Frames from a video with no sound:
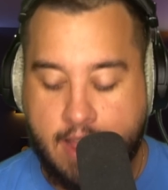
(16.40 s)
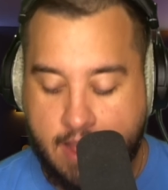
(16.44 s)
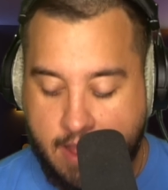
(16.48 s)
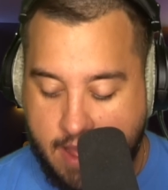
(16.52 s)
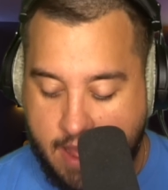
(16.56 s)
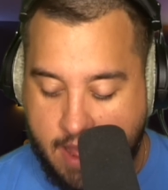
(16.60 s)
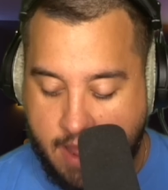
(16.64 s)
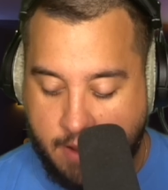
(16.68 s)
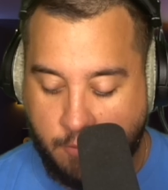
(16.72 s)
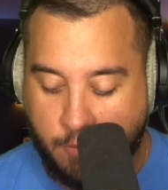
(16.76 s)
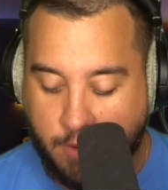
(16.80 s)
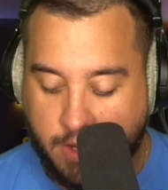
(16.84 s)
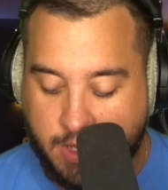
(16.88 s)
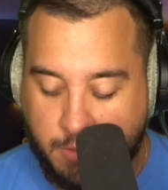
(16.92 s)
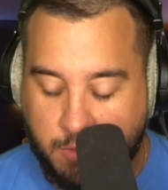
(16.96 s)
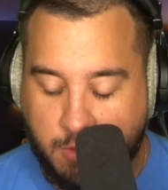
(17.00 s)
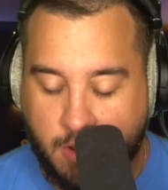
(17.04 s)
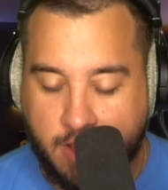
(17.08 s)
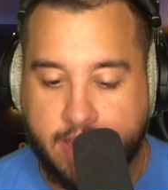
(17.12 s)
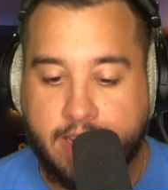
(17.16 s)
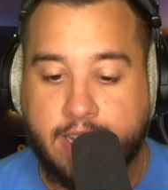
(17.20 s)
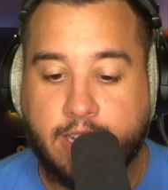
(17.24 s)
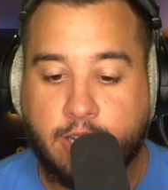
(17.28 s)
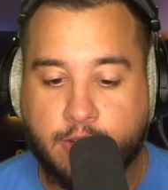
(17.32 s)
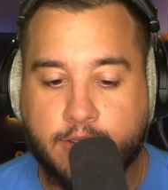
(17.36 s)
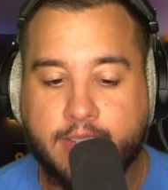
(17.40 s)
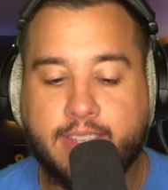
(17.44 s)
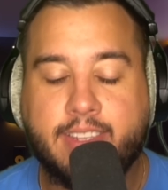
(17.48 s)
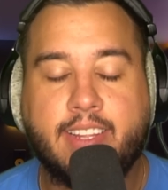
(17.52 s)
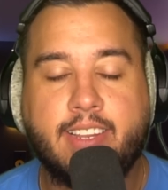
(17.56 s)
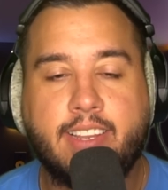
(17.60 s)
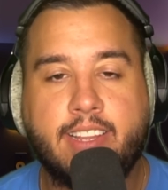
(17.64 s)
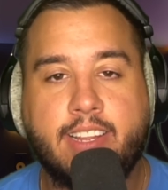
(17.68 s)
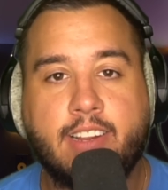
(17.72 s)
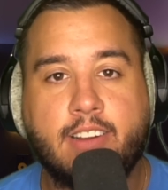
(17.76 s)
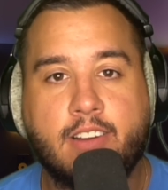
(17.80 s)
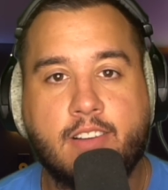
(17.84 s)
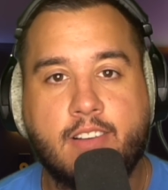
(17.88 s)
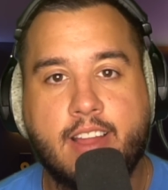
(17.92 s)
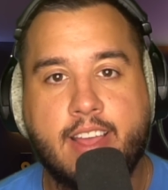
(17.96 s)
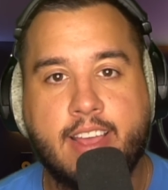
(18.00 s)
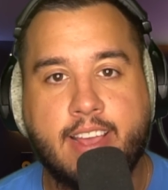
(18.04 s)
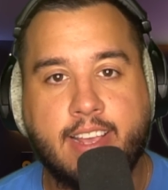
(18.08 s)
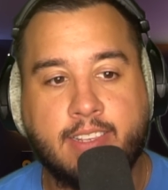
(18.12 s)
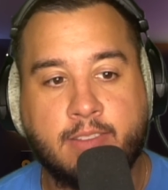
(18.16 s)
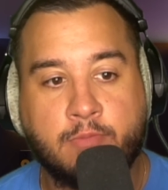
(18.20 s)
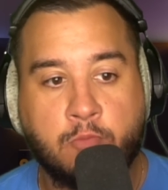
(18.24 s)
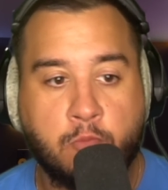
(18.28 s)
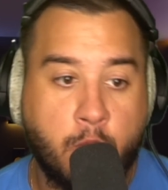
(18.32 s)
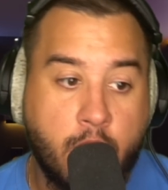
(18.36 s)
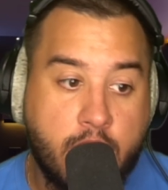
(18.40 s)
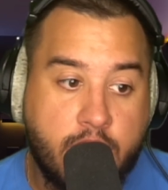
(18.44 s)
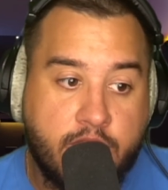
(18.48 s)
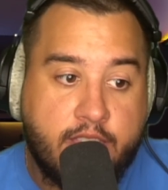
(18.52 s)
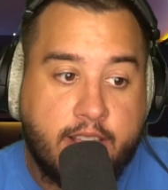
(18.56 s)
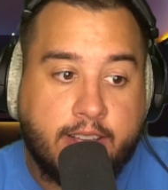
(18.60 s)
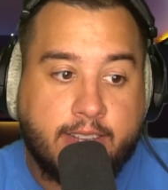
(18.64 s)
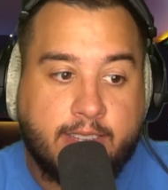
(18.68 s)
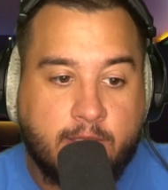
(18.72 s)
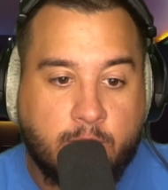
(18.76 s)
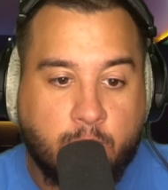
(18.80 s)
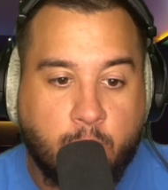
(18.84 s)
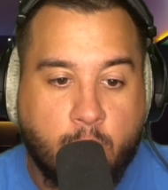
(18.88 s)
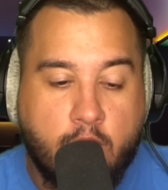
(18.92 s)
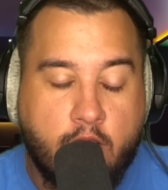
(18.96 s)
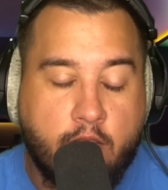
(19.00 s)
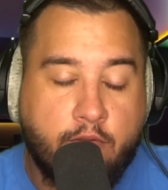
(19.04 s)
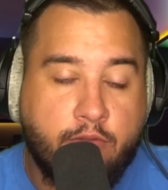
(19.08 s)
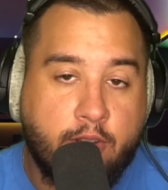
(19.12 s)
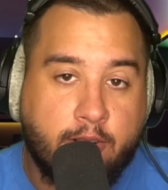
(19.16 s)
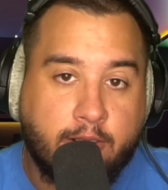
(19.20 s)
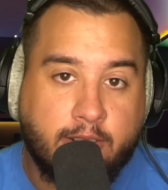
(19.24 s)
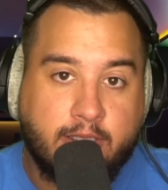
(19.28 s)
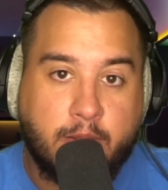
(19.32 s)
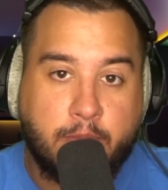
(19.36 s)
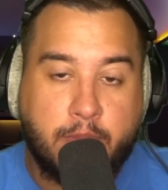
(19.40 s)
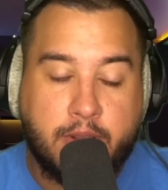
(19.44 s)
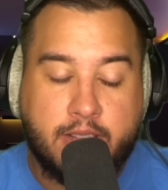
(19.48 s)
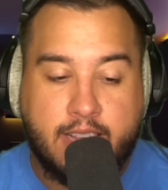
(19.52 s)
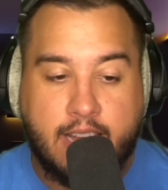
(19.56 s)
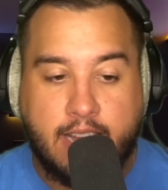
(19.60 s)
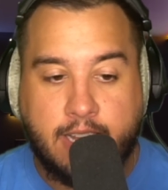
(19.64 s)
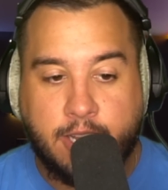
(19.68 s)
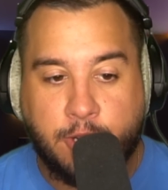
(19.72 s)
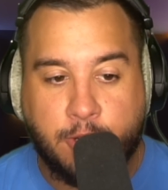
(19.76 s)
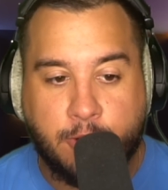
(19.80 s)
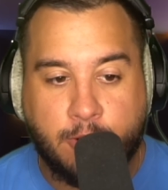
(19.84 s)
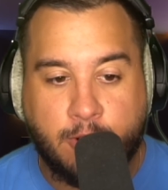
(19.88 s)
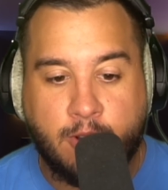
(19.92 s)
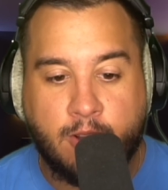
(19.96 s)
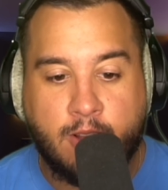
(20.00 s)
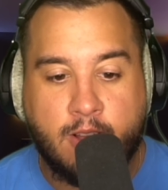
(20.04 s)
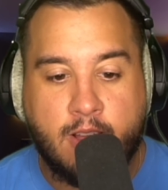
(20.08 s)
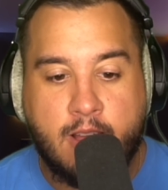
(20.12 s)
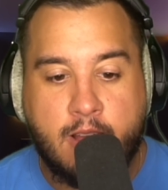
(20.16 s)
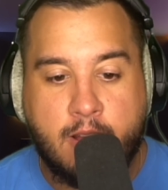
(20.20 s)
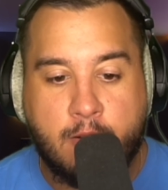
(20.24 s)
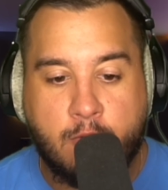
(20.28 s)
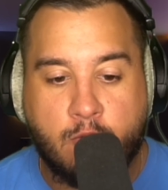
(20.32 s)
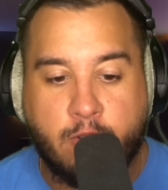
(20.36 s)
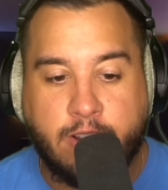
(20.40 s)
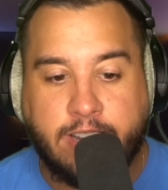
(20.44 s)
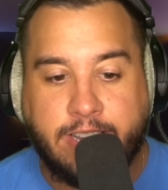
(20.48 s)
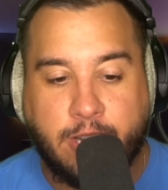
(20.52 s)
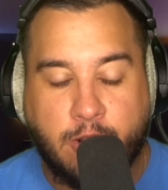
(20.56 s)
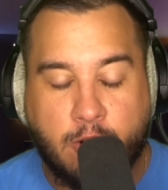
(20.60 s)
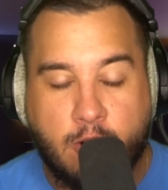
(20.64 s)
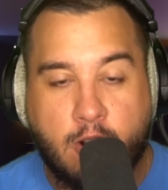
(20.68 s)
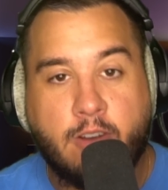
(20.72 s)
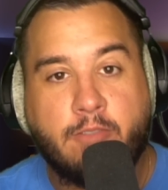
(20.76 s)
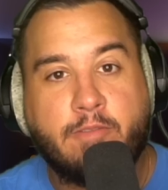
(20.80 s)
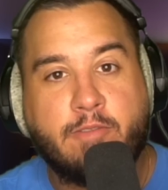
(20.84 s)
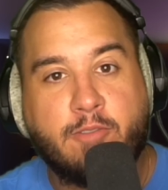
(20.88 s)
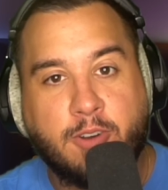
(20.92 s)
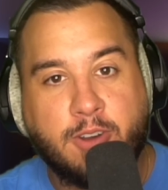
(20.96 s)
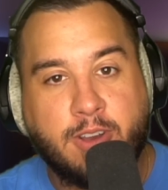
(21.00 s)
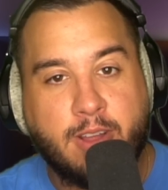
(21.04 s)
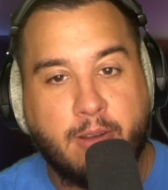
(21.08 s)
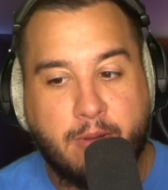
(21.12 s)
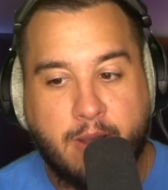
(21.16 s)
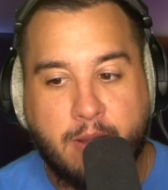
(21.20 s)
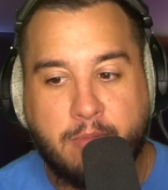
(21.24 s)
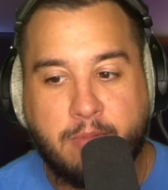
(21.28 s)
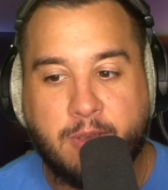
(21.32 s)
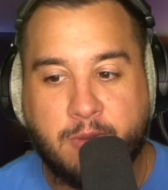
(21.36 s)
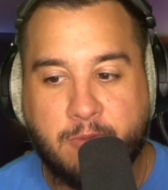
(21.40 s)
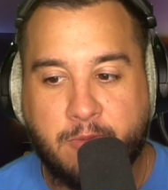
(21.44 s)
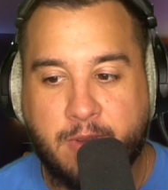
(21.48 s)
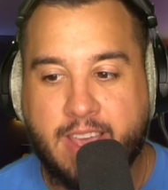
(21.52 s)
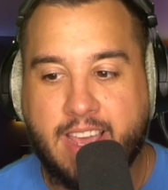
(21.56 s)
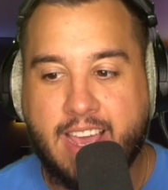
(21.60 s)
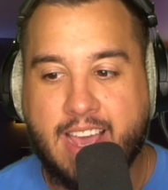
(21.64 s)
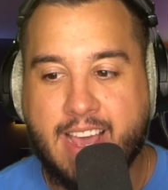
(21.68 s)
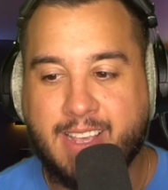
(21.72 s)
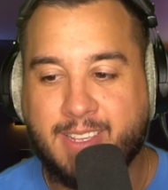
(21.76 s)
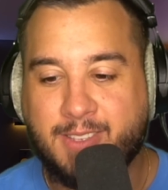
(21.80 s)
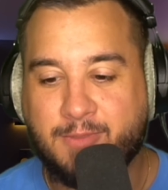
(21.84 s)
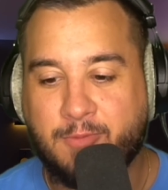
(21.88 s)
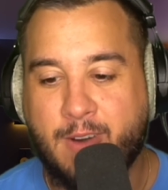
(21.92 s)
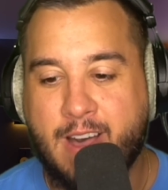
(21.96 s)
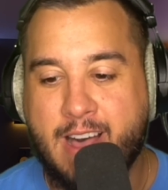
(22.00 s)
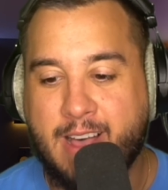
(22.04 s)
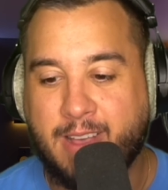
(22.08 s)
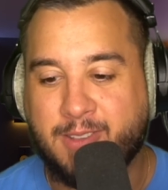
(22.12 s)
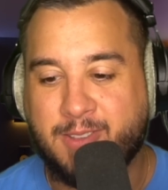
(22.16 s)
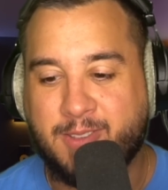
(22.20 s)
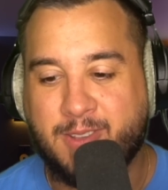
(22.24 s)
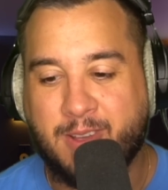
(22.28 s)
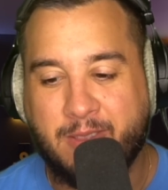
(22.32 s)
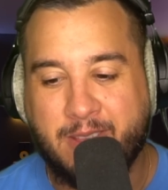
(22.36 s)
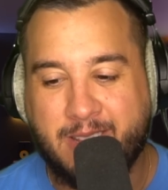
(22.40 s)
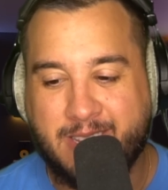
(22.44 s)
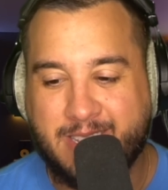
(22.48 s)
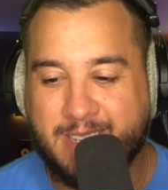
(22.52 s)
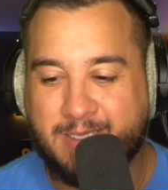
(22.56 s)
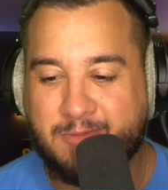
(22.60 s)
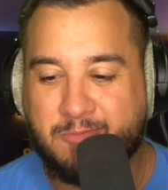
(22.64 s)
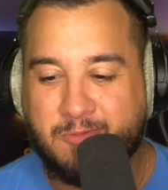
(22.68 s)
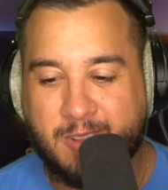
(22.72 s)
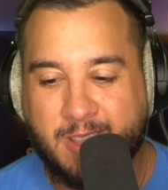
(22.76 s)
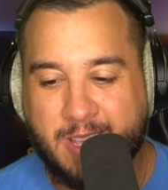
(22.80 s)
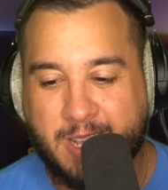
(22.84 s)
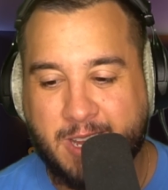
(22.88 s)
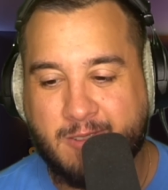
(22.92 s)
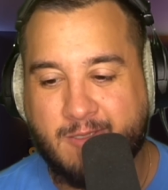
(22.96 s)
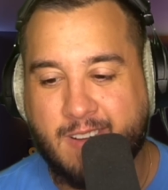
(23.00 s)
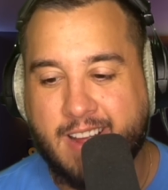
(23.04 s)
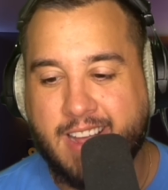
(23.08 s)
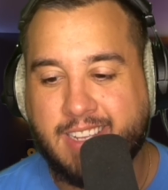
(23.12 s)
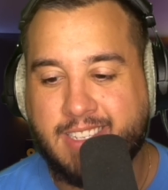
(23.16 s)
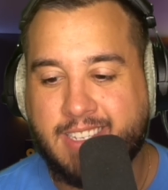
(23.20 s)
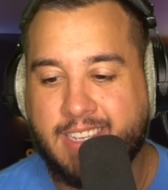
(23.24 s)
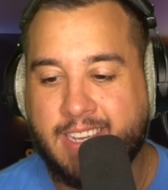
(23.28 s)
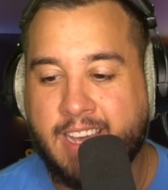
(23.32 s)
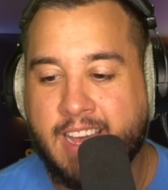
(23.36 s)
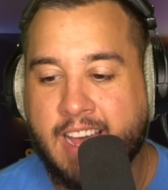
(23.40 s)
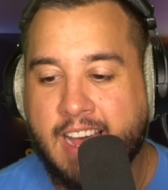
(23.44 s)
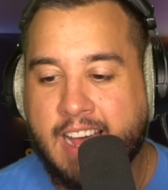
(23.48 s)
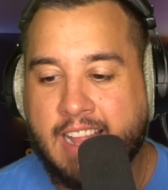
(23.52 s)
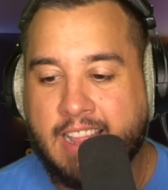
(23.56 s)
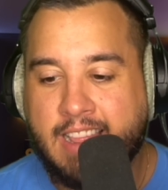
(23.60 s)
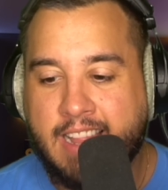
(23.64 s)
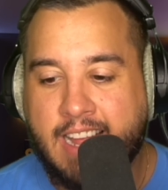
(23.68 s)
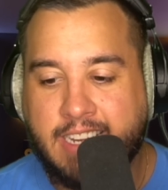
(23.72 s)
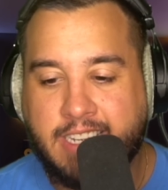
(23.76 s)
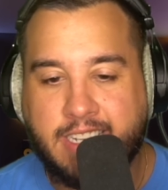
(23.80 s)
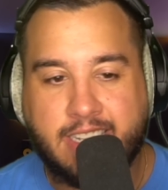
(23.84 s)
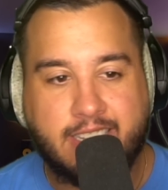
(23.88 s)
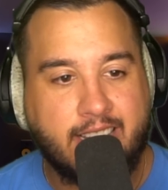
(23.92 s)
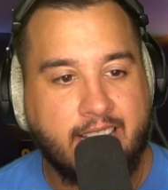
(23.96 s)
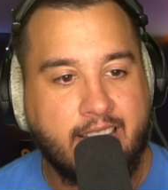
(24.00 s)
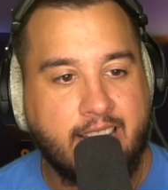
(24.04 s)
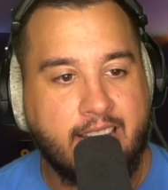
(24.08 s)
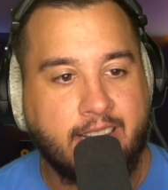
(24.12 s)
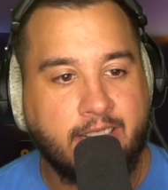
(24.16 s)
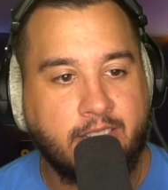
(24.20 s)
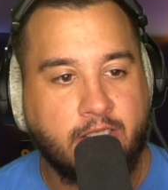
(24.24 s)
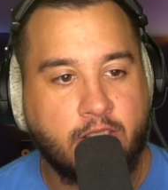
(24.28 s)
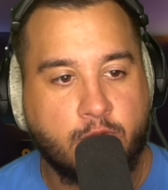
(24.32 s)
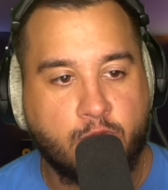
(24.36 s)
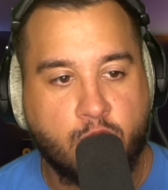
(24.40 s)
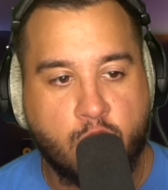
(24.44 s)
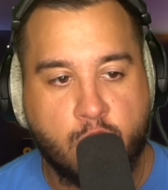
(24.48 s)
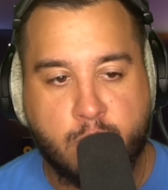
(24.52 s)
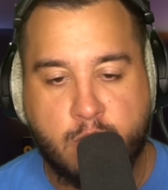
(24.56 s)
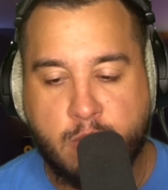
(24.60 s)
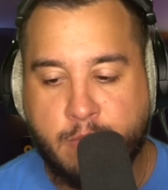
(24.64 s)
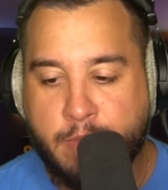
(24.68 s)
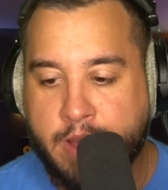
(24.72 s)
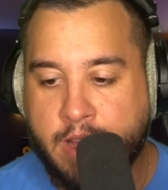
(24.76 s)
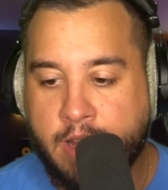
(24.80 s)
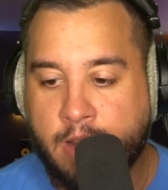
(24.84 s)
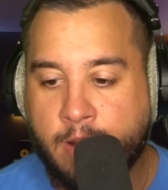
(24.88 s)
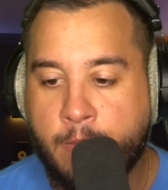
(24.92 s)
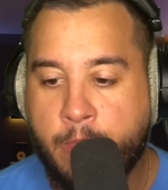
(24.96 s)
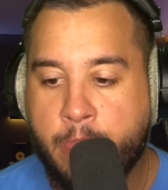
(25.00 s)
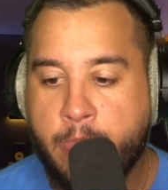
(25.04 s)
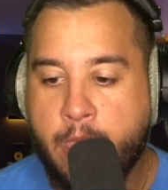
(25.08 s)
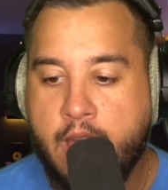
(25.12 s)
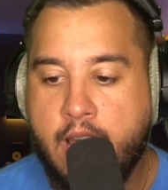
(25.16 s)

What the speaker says: And what's really interesting here is with this swerve, there is a potential return for WWE as well. So this is really crazy. Let's just get into the rumor mill.